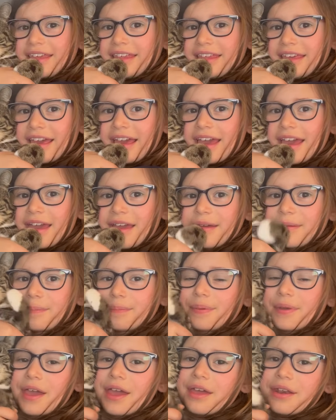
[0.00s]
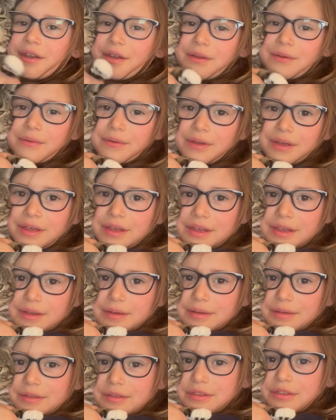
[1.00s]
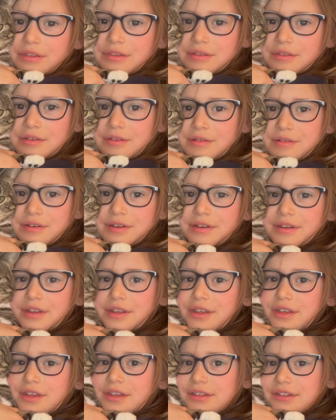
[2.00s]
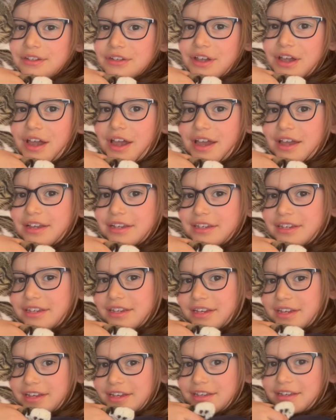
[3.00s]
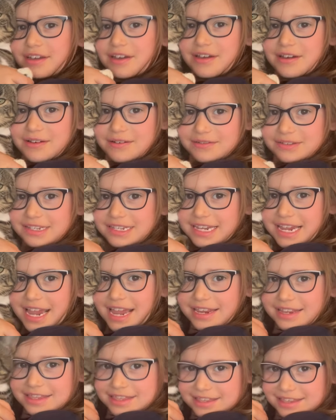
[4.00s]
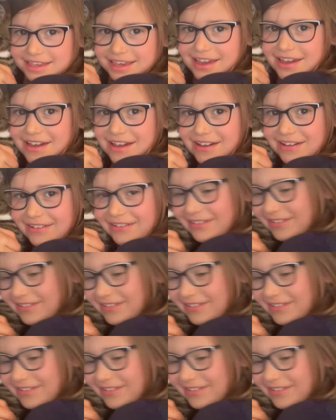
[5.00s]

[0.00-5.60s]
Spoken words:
Get better soon, Josh. Go, Jets, go!